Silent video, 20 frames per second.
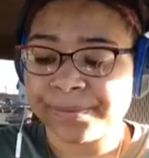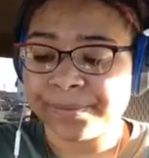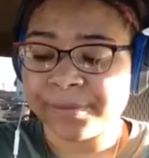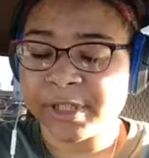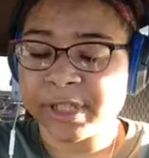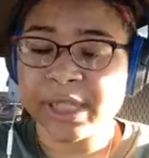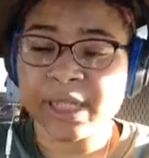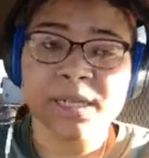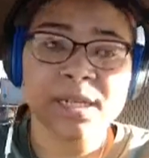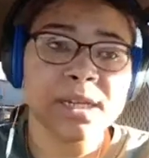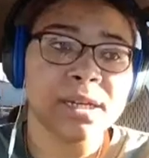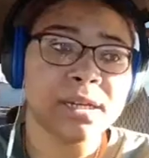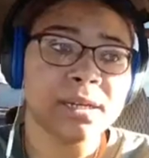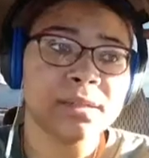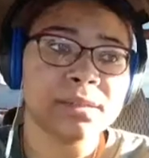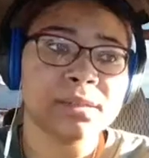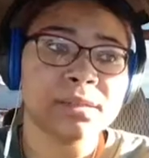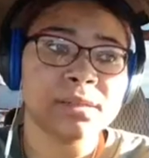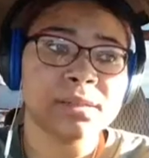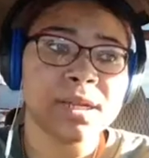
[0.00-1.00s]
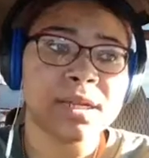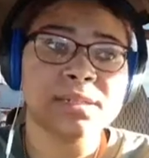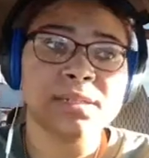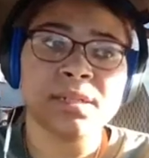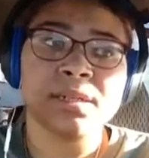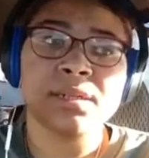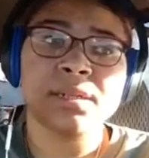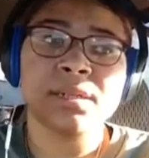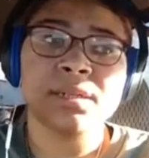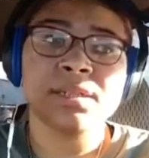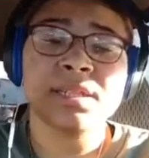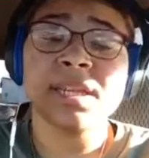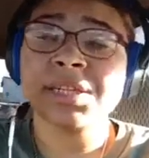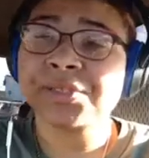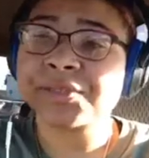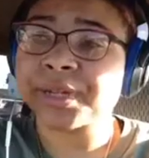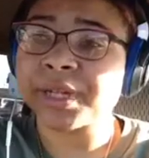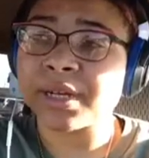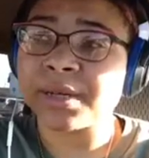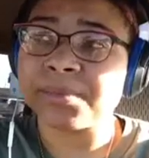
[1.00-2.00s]

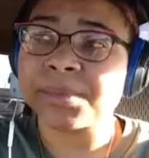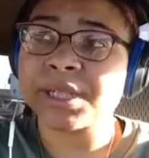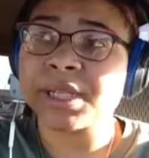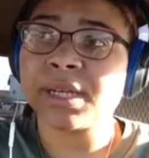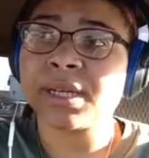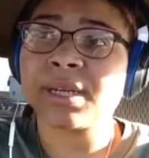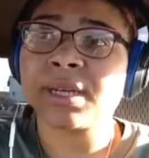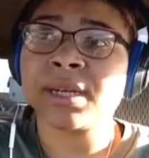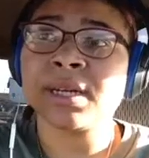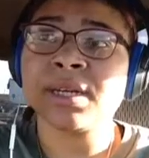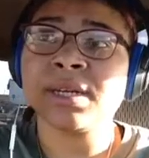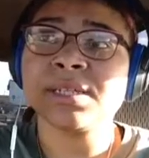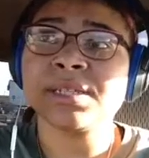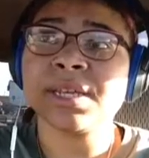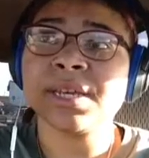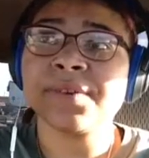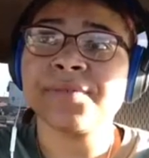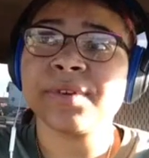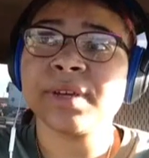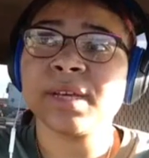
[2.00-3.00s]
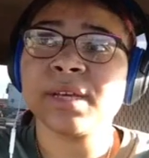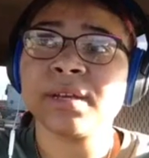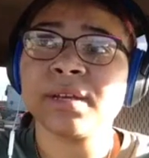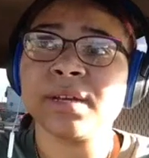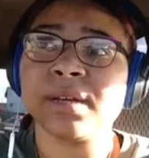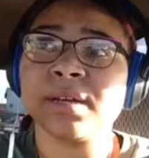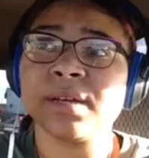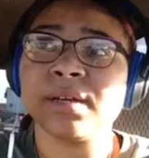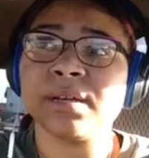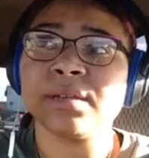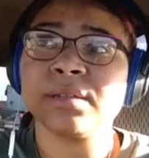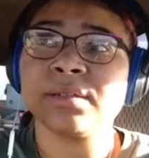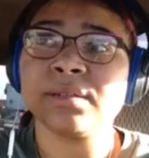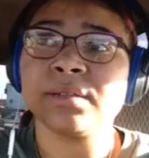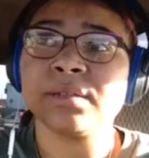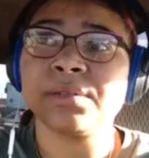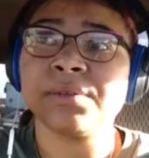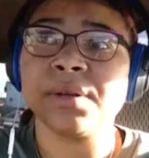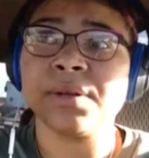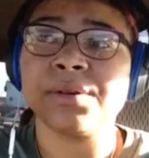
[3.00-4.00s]
Cedric comes in and he's giving,
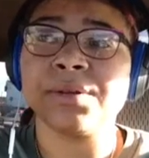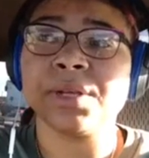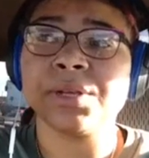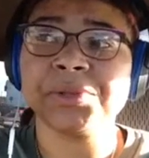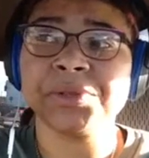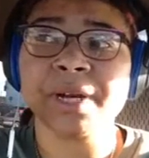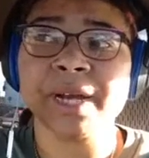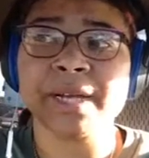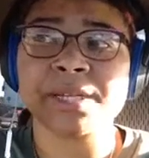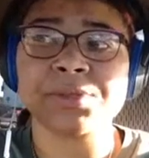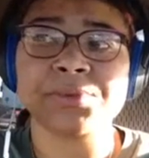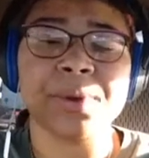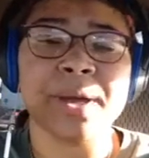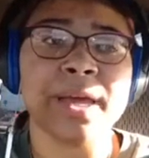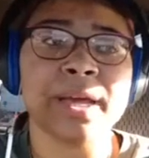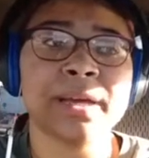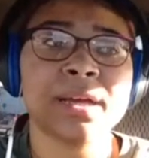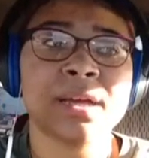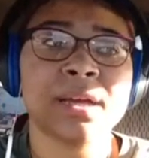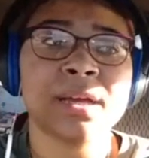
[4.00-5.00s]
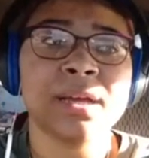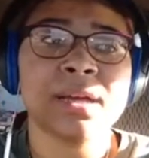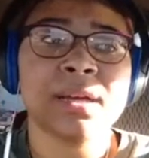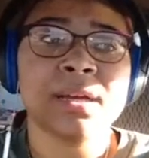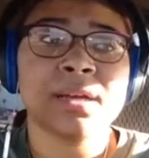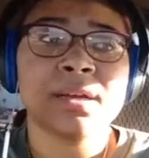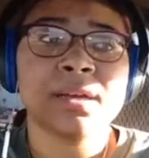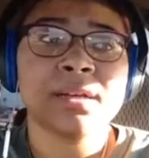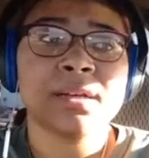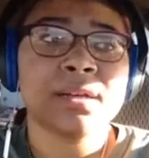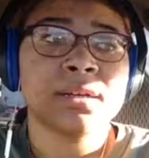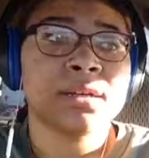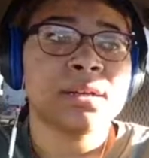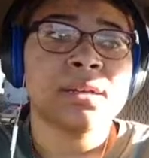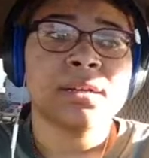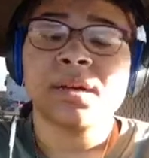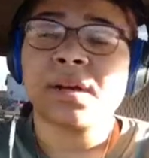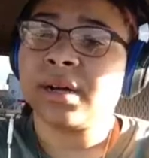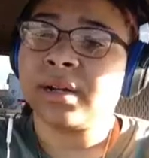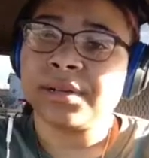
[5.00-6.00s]
your track is whack.
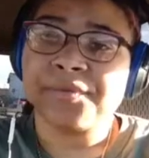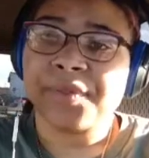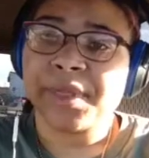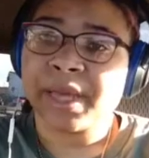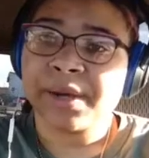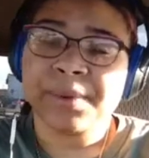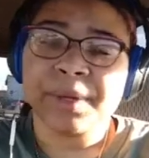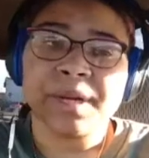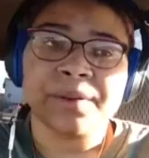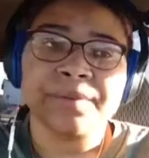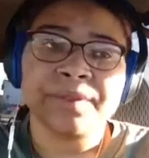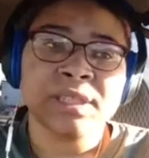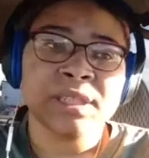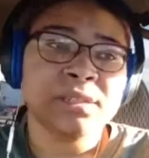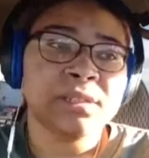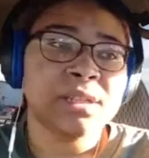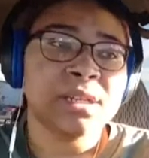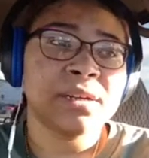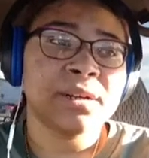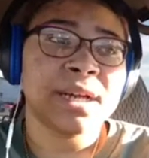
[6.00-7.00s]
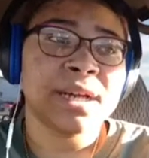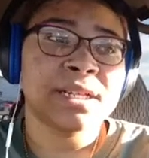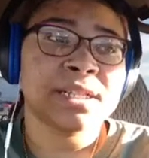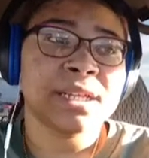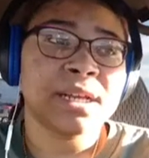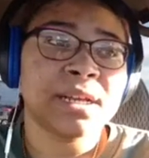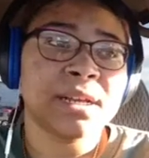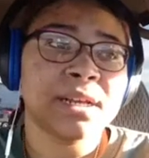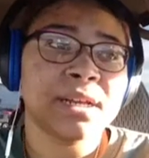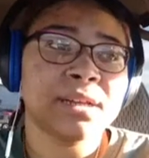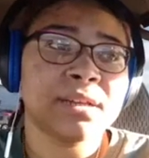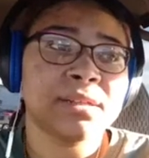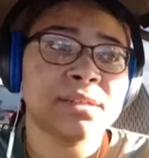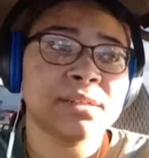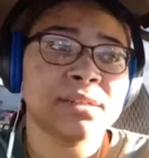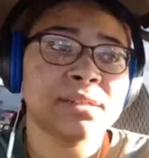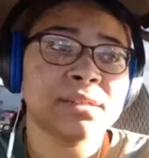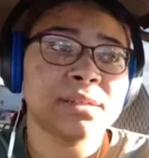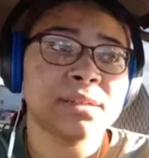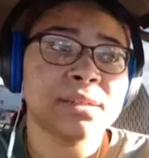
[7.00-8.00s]
All of that, whatever. She still has
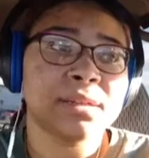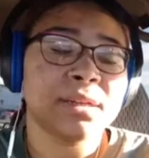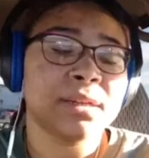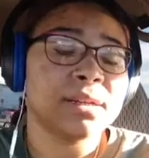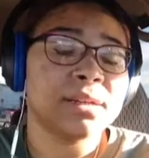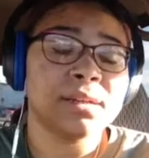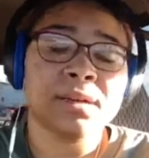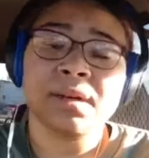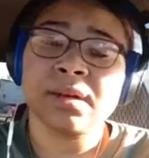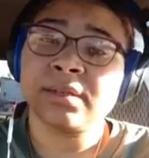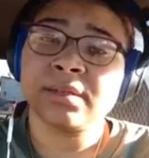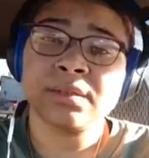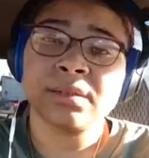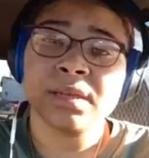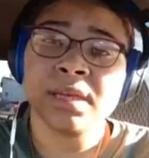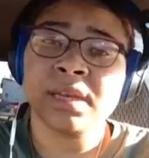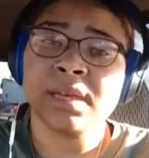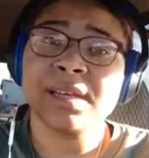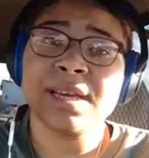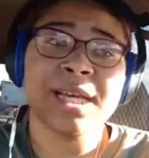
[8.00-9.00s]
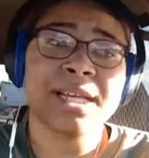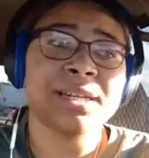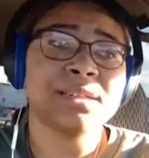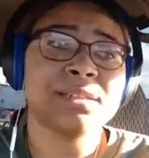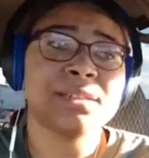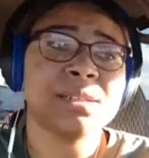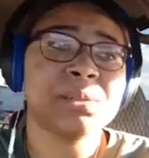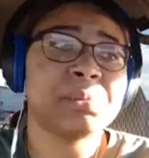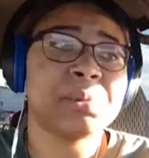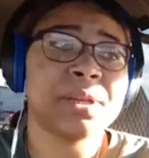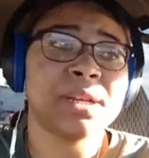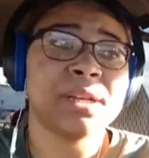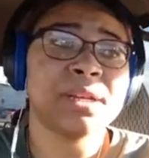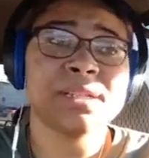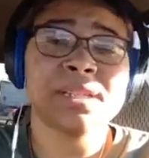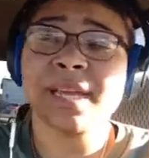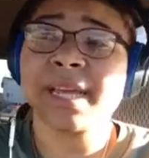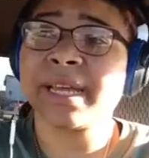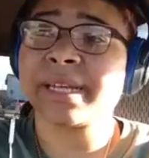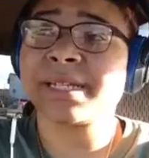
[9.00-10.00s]
headaches and he got
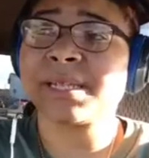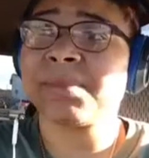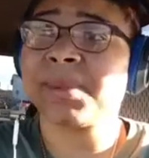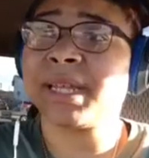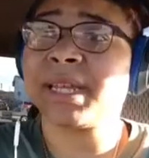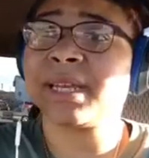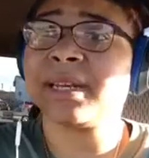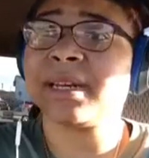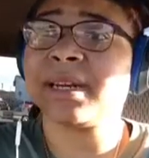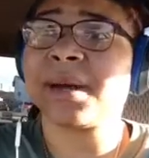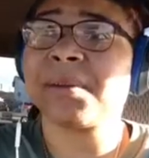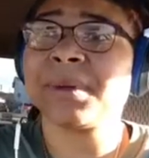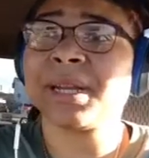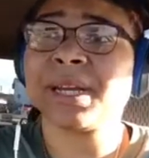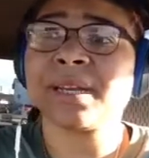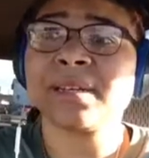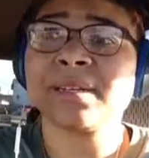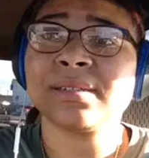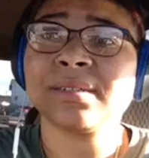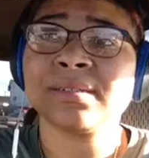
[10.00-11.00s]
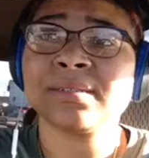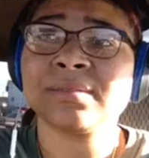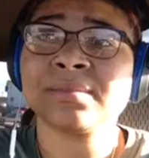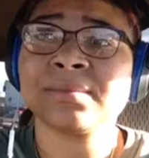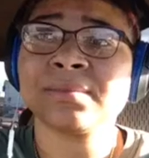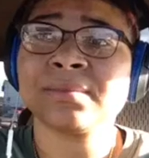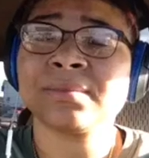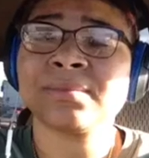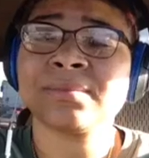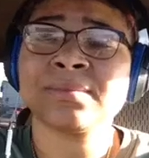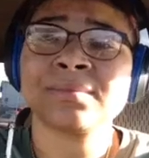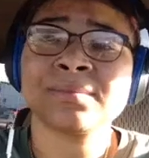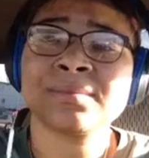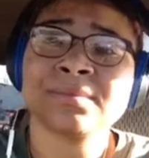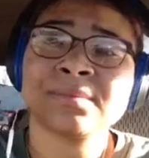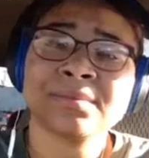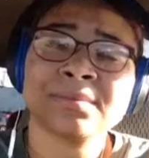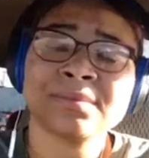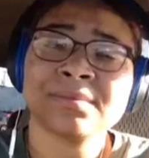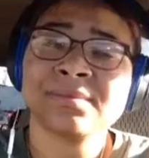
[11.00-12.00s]
his head spinning. And I'm like,
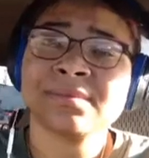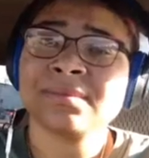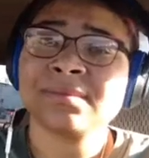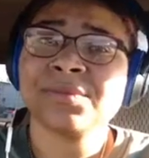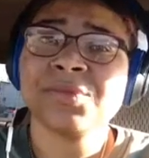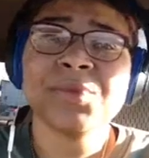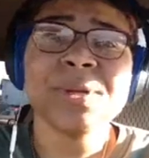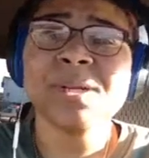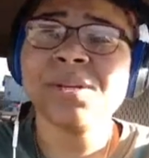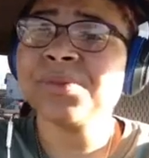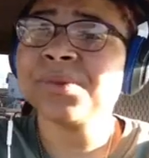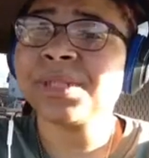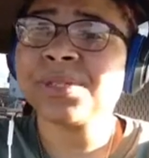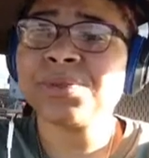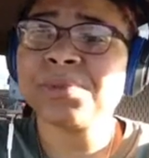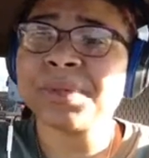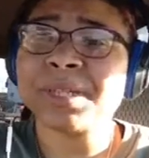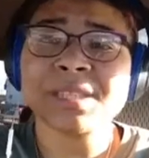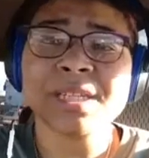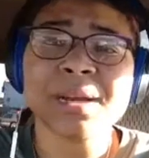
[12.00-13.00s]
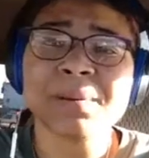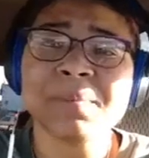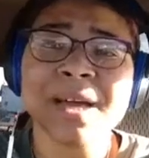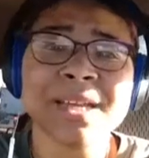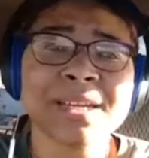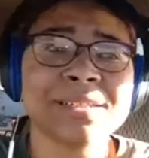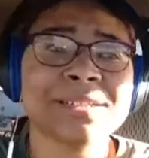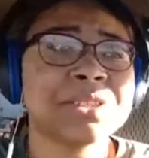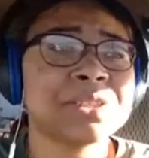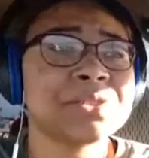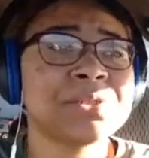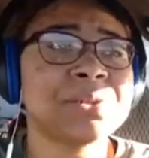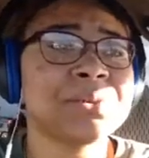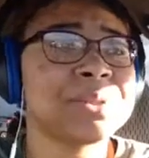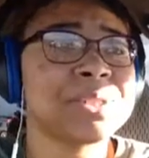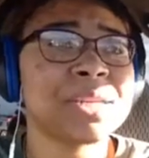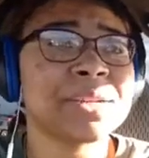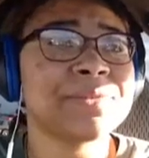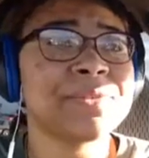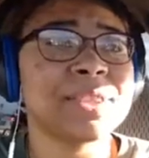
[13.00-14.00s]
we're doing too much. Everybody's just too
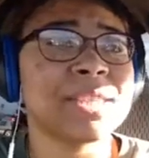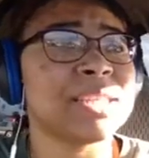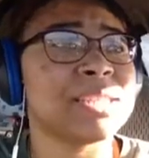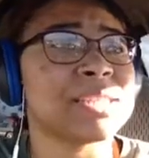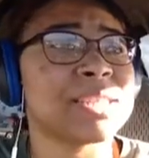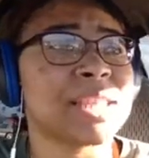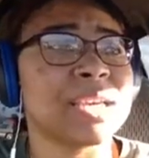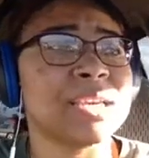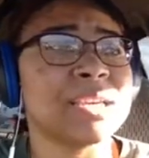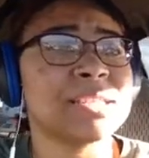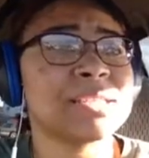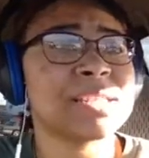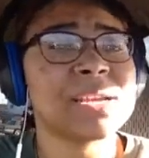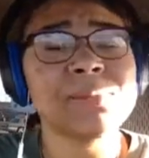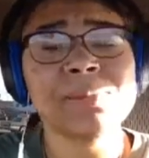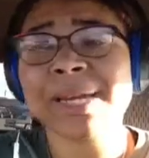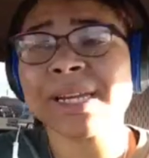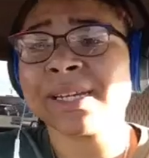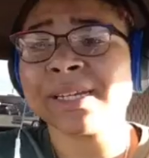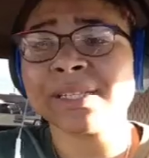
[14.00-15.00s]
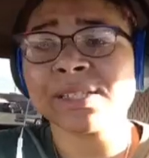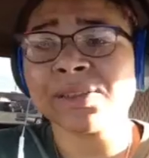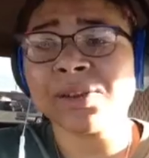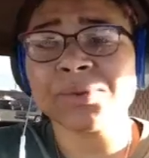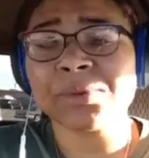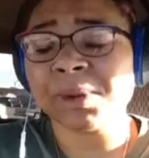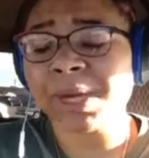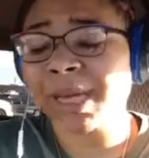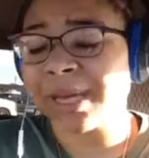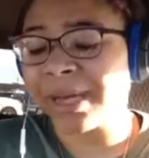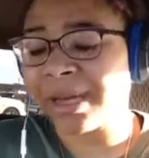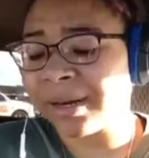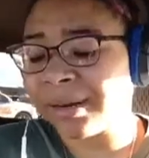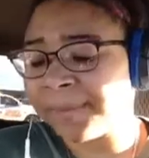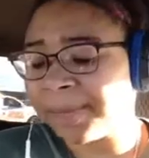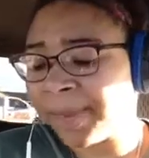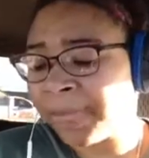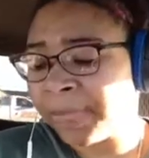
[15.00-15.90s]
sick for these things. Everybody needs to go to bed.